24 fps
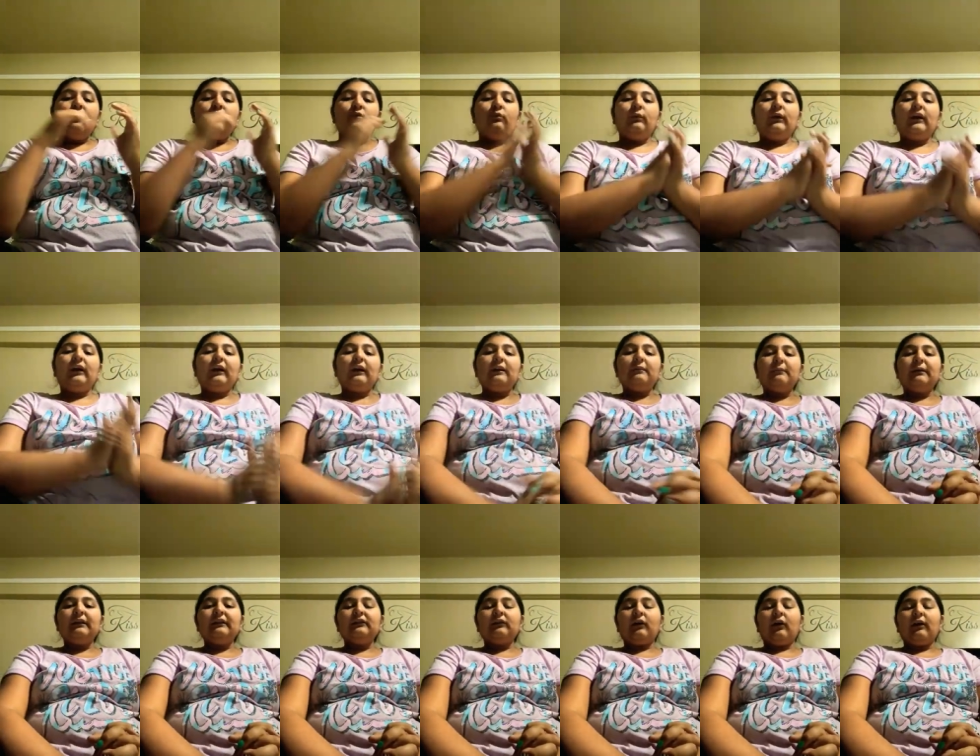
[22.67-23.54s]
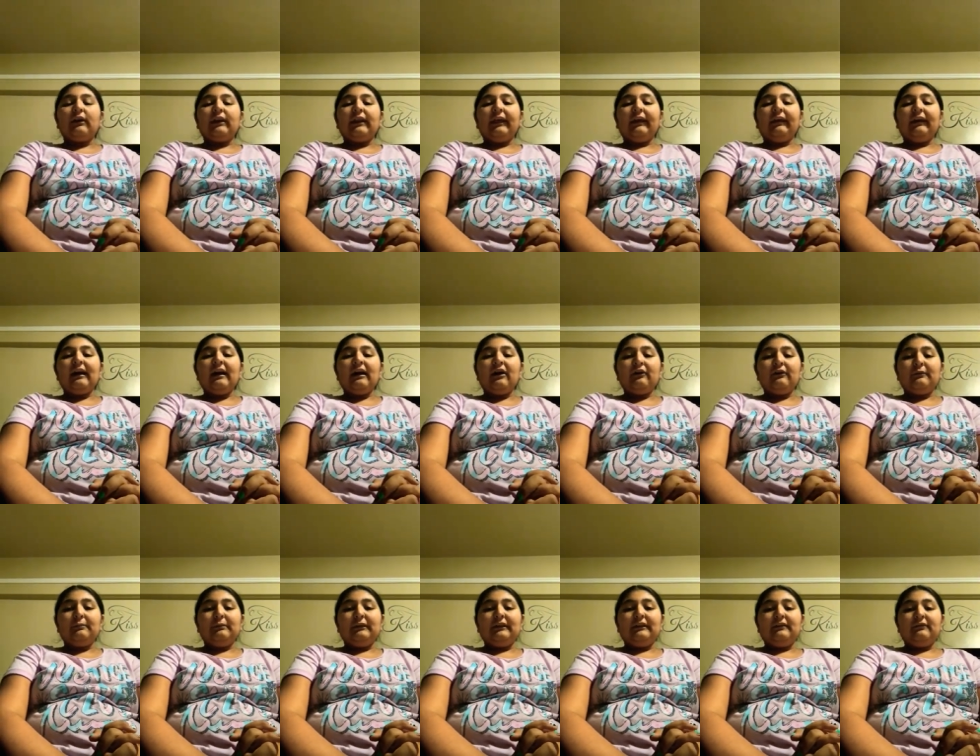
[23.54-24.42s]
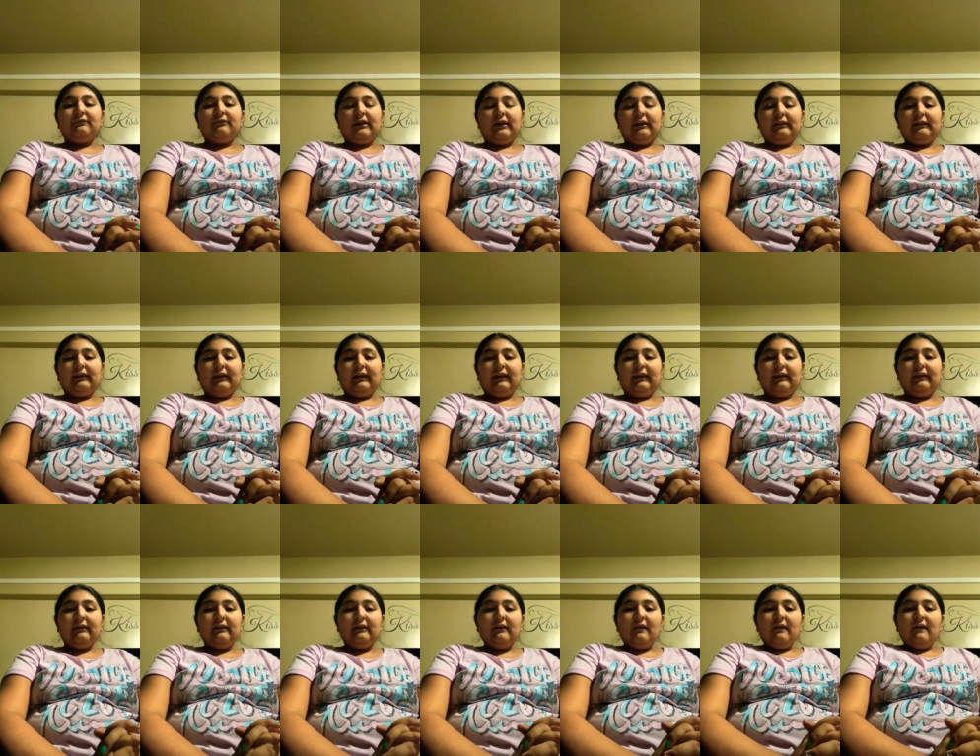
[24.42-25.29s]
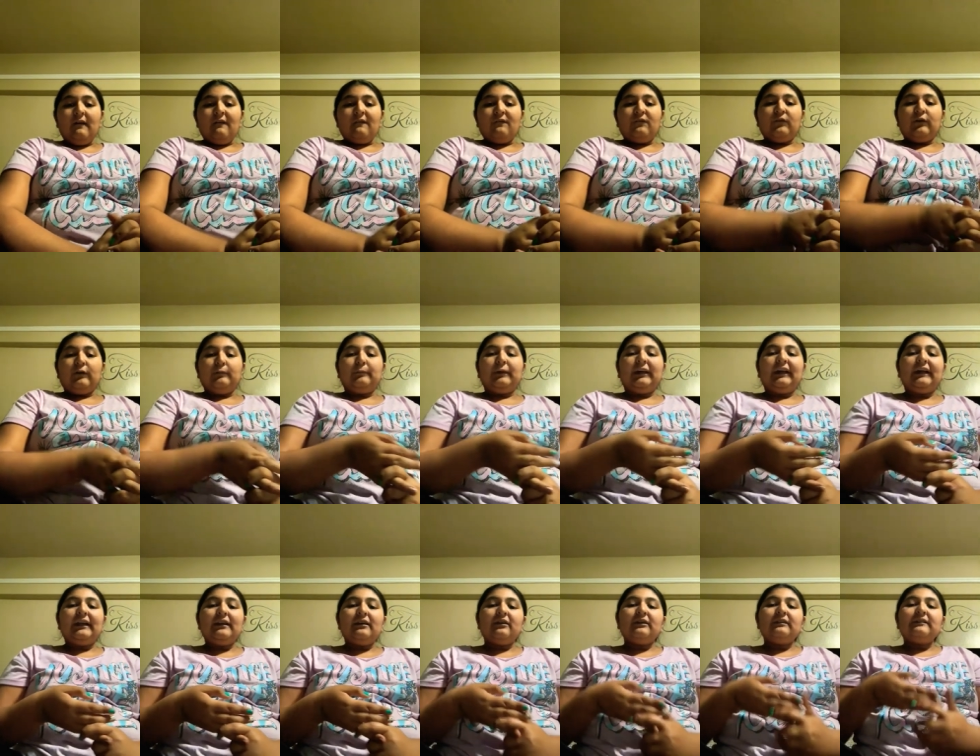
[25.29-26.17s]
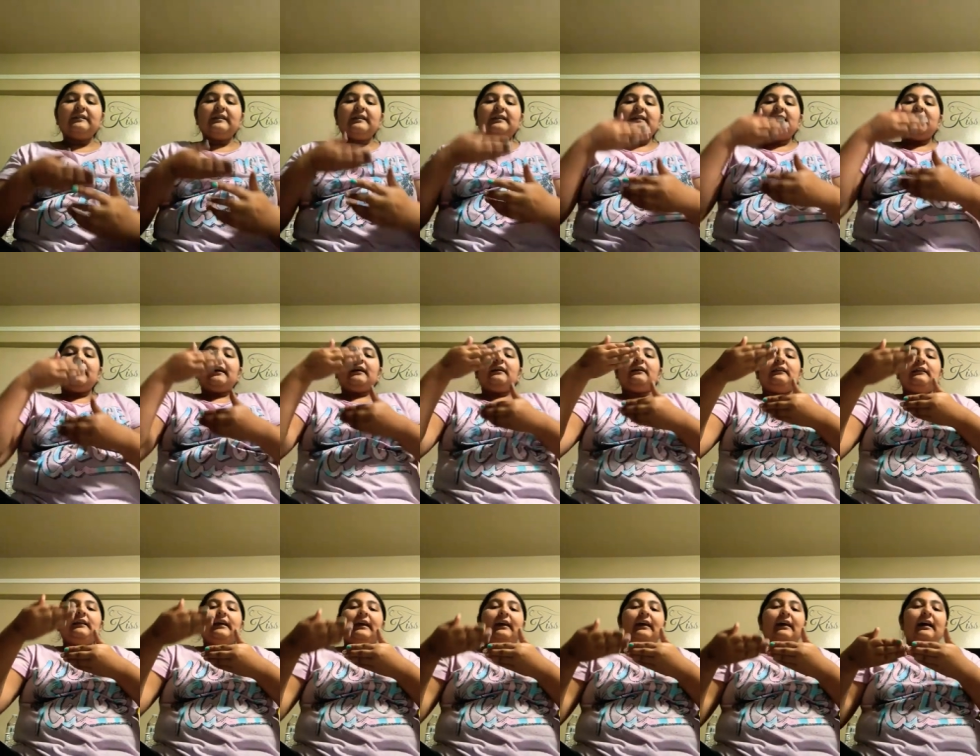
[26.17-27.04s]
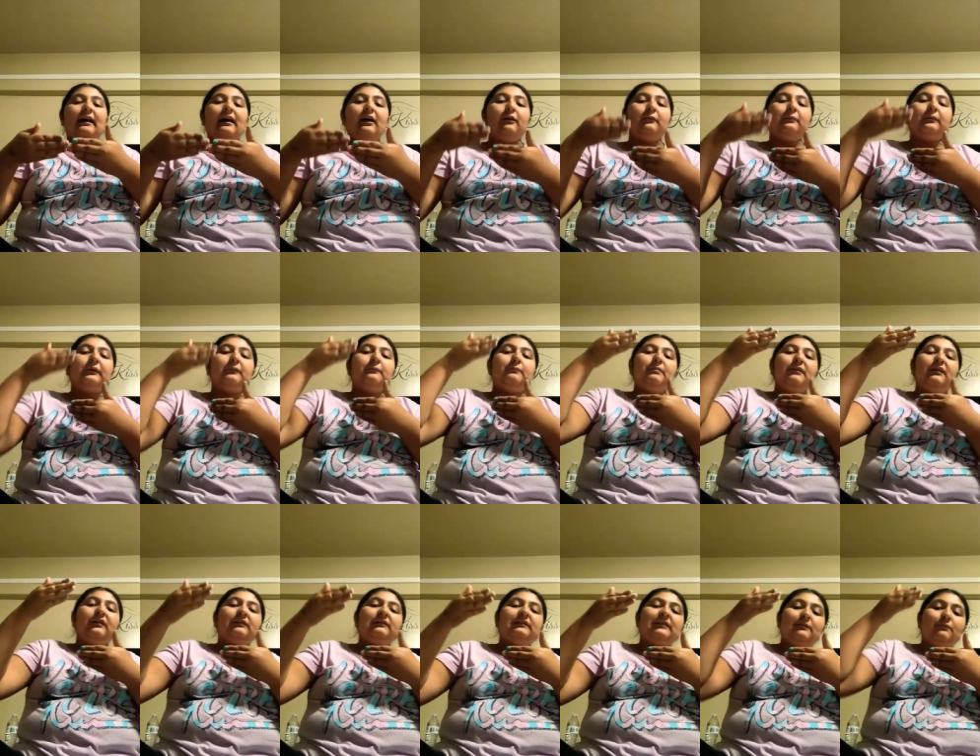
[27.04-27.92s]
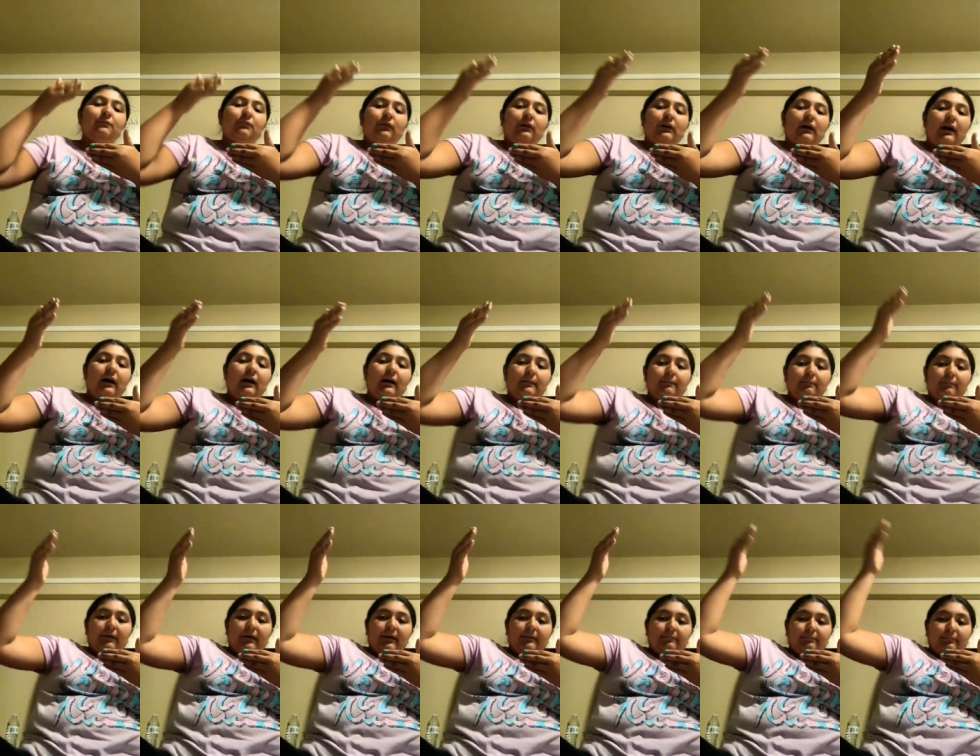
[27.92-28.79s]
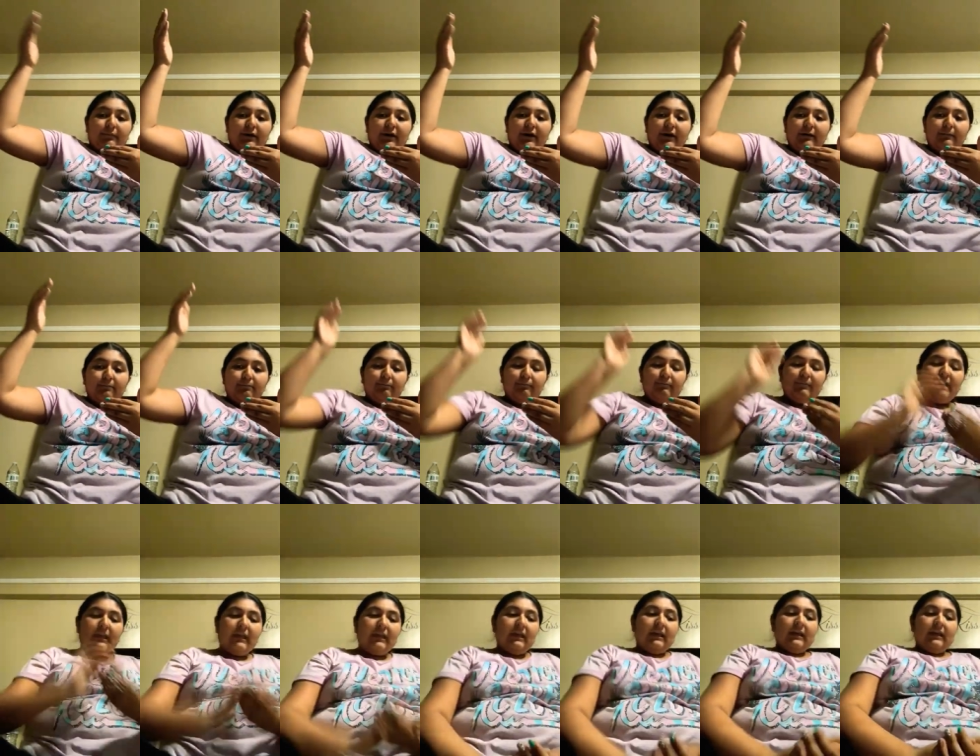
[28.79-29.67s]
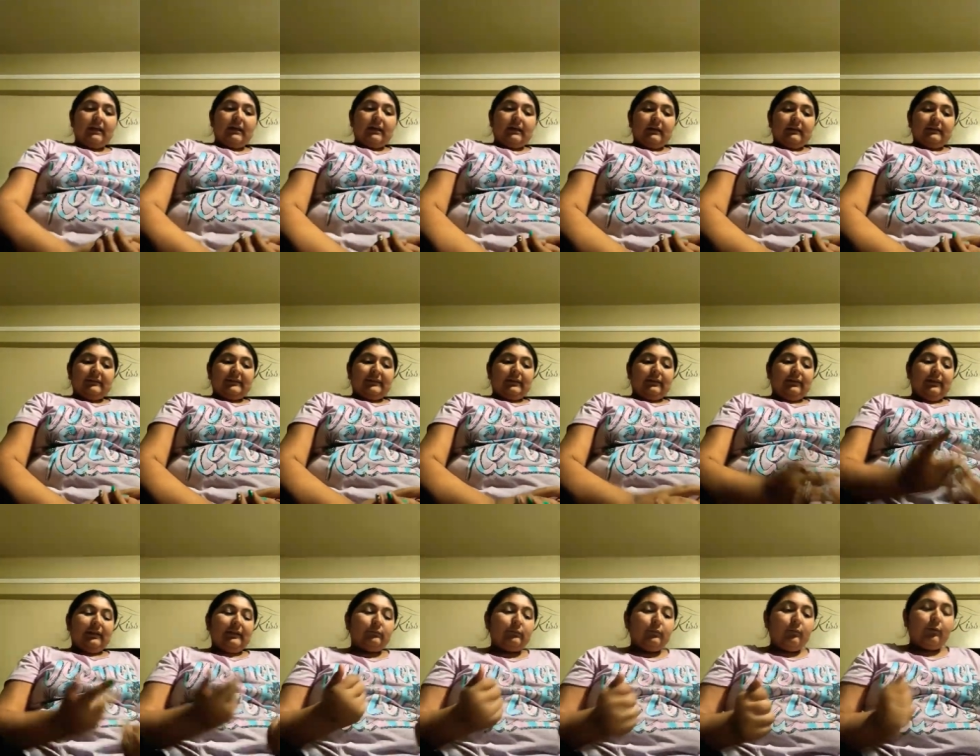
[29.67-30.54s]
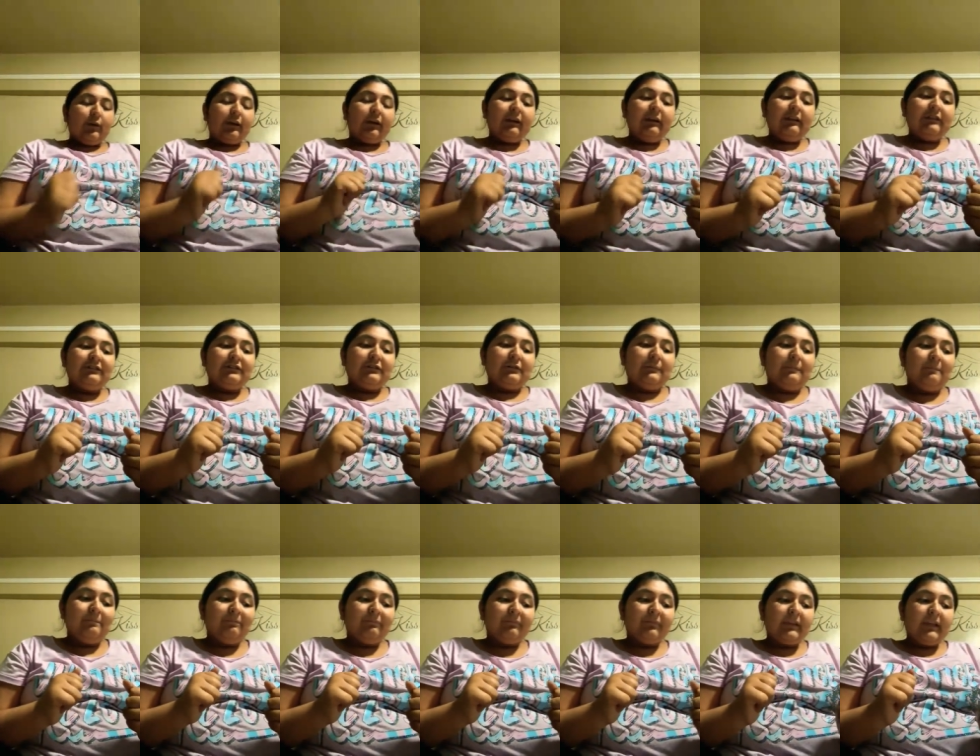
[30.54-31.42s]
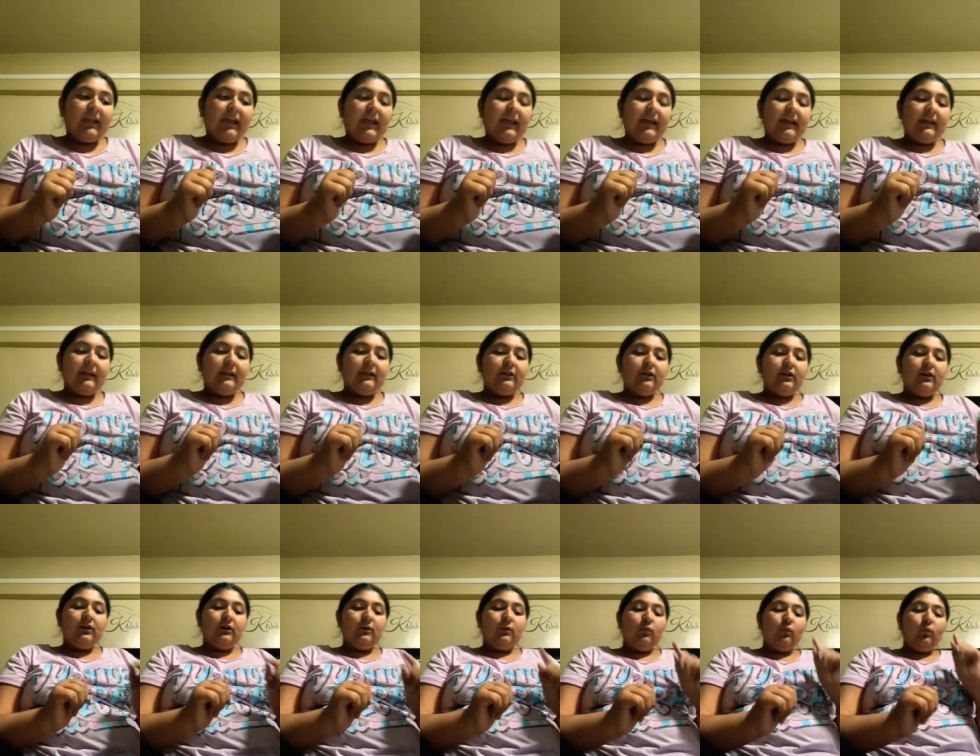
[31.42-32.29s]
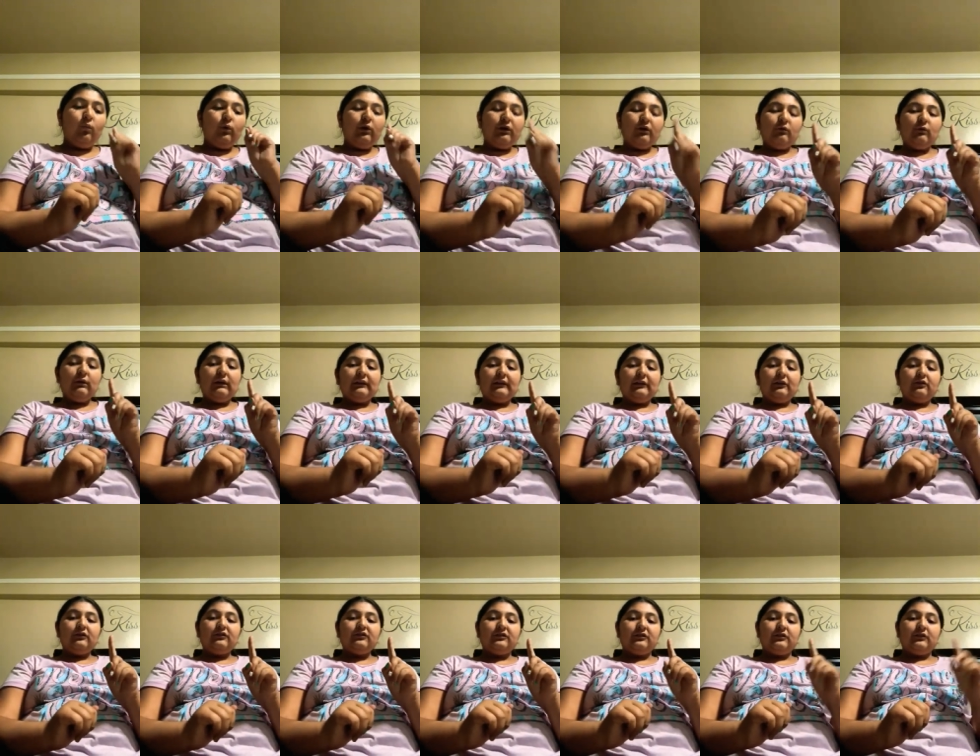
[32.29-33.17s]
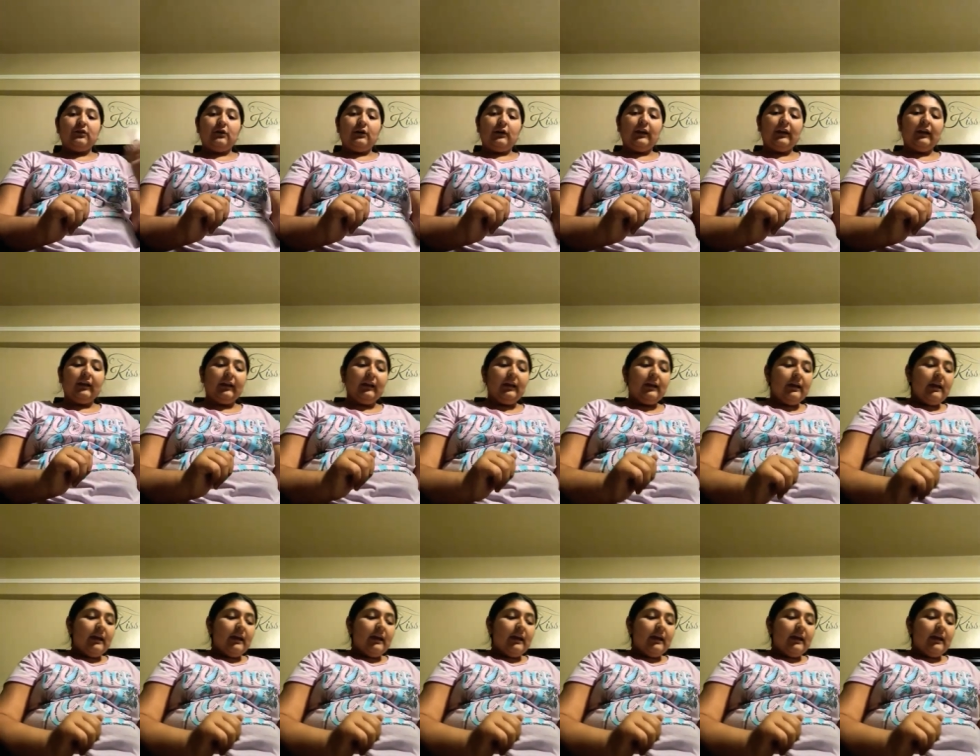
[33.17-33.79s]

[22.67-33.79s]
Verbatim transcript: we are going to be learning how to play the violin for beginners and then I could like help you build it more up, up, up so that's what we're going to do. And one quick little start.